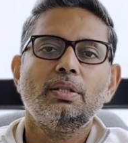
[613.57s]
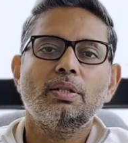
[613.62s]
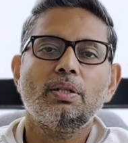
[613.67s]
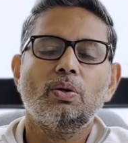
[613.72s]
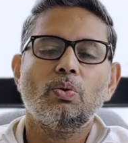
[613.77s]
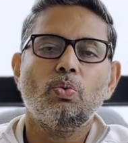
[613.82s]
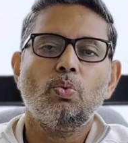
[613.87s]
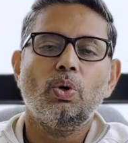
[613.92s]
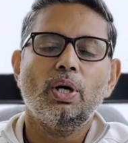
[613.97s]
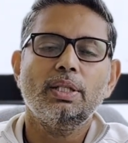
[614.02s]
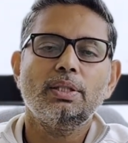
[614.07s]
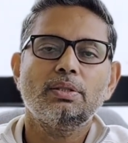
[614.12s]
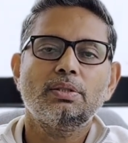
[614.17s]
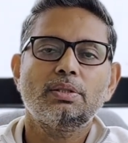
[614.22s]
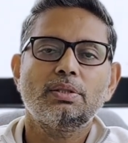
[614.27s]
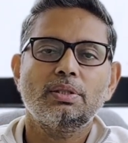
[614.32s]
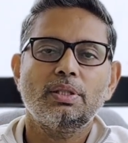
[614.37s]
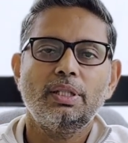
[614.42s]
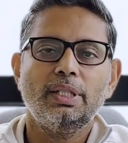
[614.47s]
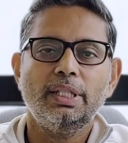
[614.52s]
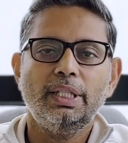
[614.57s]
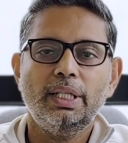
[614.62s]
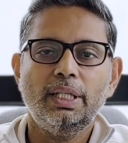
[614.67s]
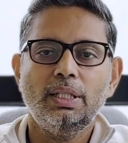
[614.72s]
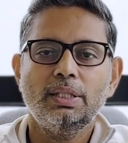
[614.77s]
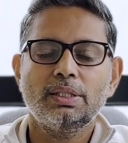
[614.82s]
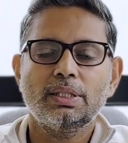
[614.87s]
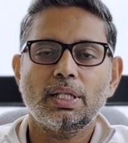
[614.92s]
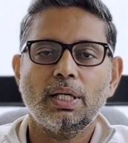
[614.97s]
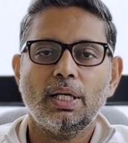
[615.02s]
Once a
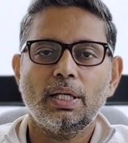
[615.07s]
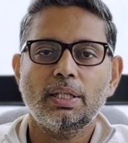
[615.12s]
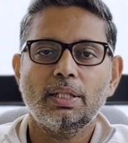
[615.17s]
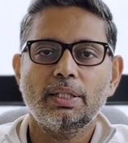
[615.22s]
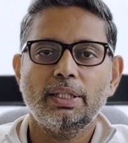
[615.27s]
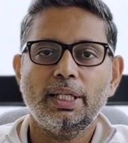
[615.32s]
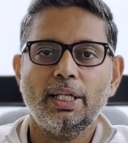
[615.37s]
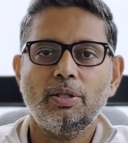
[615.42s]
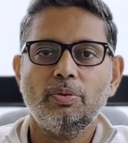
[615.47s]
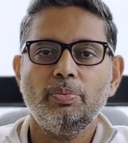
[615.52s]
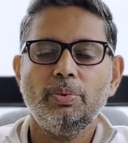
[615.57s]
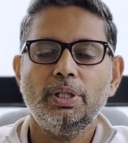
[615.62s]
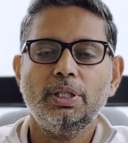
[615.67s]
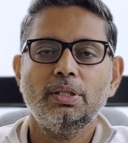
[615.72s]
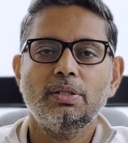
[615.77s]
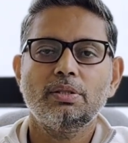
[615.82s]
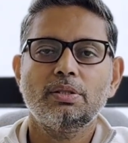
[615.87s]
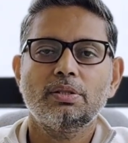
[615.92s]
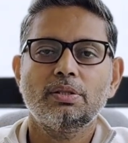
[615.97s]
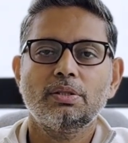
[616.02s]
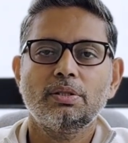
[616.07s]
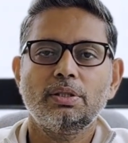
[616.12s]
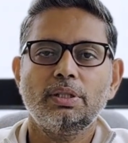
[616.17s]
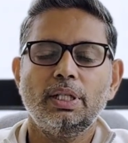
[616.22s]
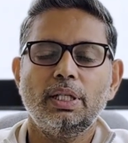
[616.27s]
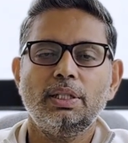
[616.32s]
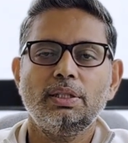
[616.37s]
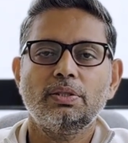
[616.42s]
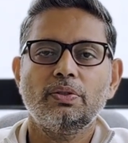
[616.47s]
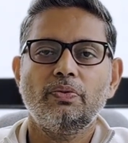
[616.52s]
deal starts, that means
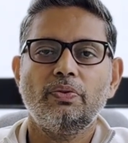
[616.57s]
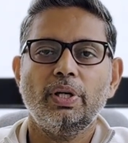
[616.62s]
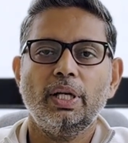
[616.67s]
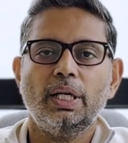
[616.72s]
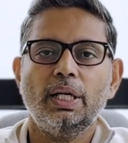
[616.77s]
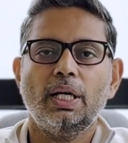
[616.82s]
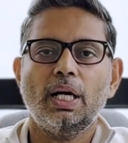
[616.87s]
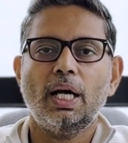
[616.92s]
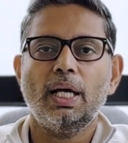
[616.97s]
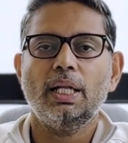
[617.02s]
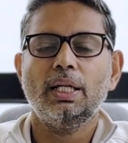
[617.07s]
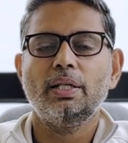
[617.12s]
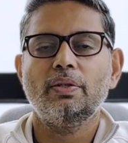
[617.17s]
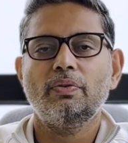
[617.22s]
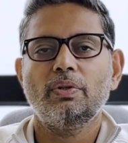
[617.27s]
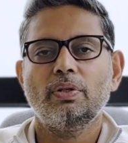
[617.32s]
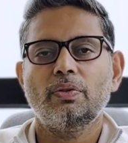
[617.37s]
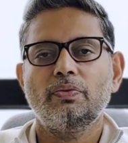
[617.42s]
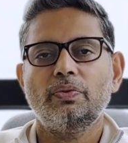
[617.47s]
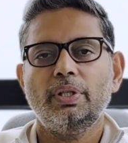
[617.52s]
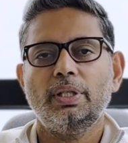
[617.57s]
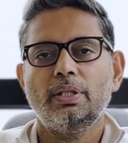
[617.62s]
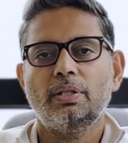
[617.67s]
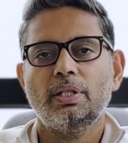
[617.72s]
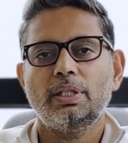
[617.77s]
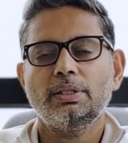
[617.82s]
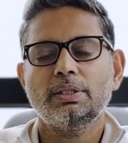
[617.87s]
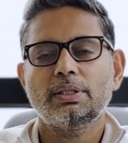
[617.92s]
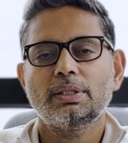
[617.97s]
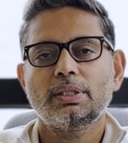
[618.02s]
there is a very high level of
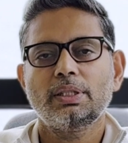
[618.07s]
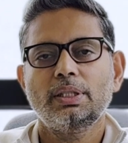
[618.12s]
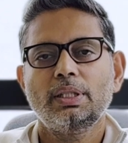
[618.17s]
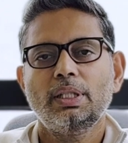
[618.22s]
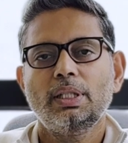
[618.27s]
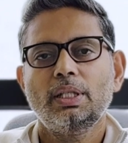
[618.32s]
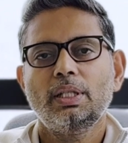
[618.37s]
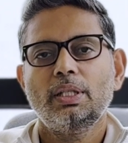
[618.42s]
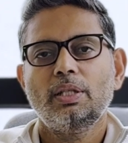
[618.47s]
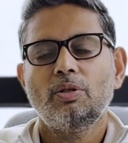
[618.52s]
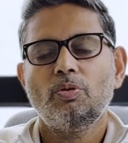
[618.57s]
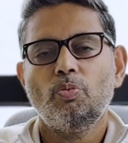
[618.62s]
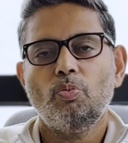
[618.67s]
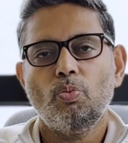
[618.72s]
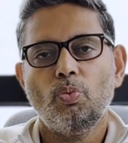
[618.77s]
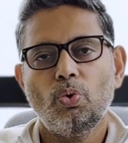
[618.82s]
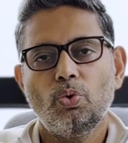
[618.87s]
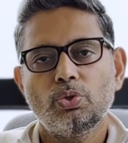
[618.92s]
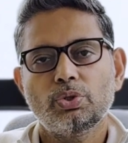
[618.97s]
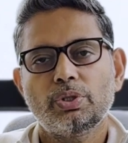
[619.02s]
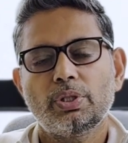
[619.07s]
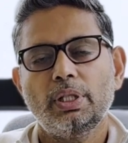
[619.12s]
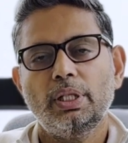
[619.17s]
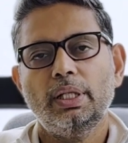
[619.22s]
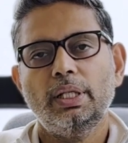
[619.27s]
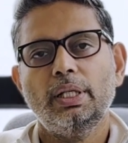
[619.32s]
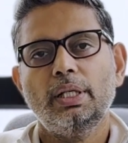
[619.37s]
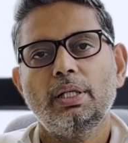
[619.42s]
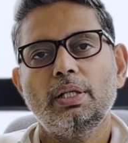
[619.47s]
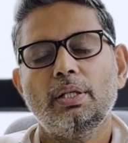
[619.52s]
interest.
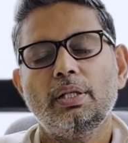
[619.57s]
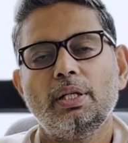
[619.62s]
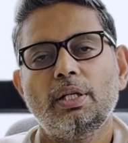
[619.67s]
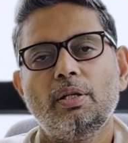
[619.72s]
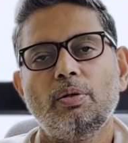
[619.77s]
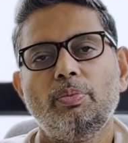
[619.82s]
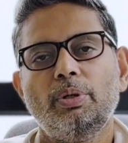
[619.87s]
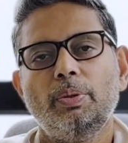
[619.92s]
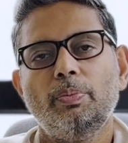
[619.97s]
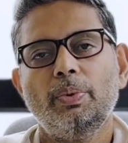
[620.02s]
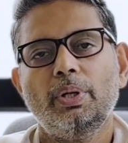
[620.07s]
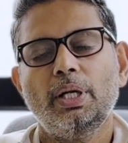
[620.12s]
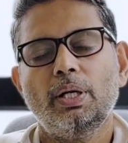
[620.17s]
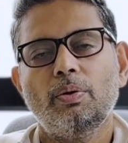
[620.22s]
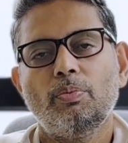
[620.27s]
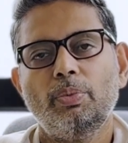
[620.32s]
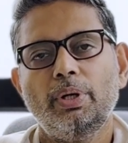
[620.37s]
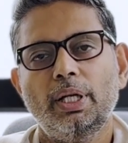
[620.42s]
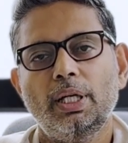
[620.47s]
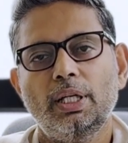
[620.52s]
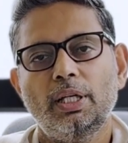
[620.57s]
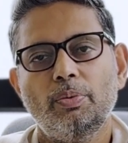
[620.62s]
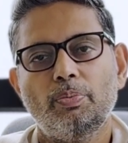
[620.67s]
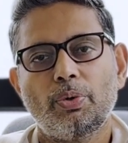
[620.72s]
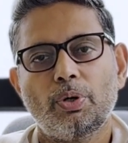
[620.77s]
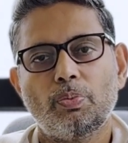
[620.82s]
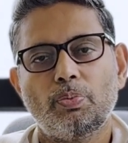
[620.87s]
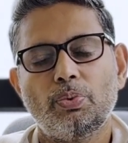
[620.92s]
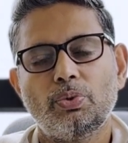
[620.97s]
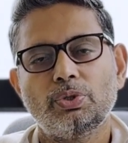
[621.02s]
Mostly it will be mainly
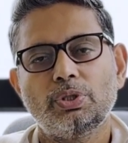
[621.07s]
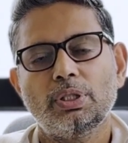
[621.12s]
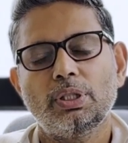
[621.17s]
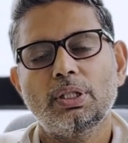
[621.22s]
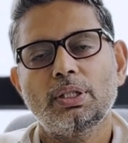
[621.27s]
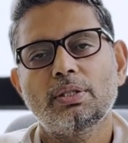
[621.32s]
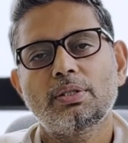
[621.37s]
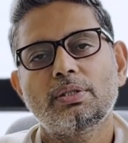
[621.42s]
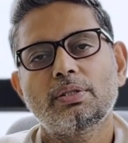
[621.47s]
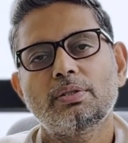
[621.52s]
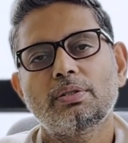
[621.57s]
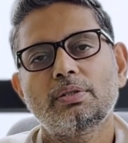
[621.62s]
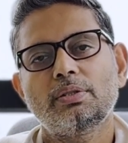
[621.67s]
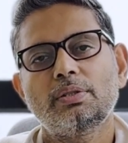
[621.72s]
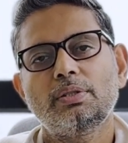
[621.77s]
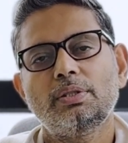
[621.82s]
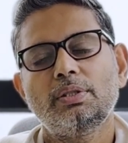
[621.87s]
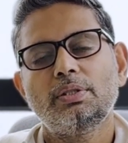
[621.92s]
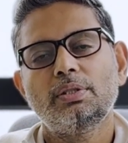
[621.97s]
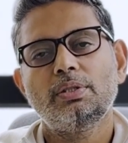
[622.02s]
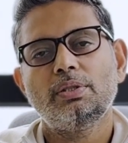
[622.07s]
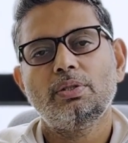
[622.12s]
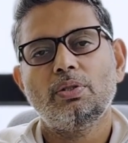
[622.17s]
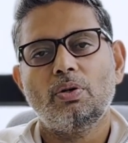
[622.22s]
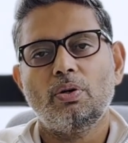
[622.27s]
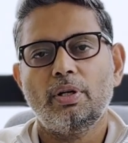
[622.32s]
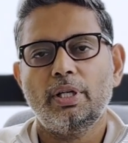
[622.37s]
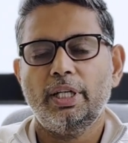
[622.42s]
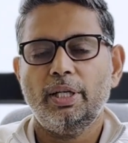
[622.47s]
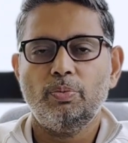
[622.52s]
proposals
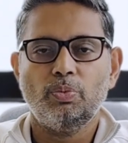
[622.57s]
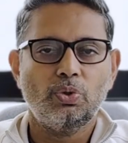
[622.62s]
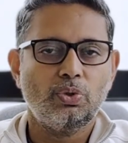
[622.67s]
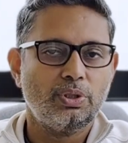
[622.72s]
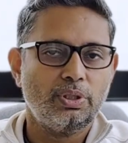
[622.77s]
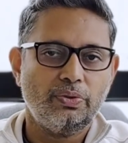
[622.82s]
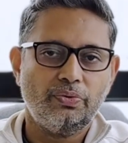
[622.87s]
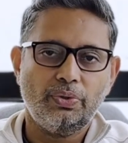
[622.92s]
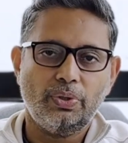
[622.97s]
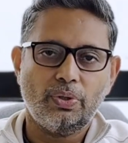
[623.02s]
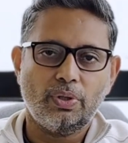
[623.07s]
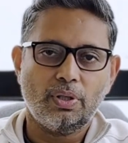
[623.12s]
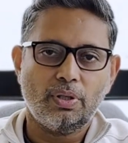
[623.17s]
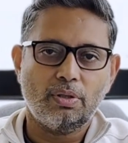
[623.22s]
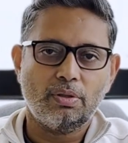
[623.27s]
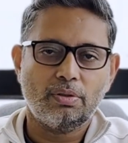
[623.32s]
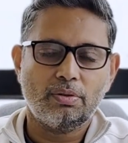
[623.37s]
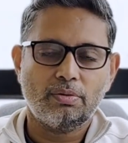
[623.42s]
or demos if you are